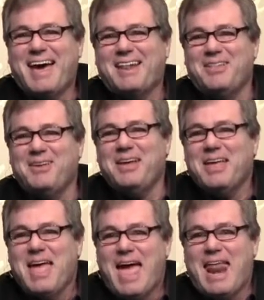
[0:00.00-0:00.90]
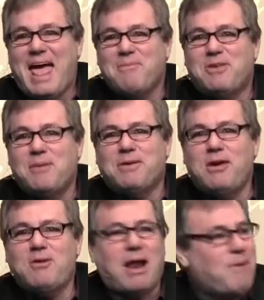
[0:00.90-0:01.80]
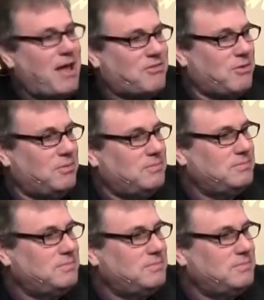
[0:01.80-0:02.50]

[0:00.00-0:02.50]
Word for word: Hallelujah. And have him come kill that rascal.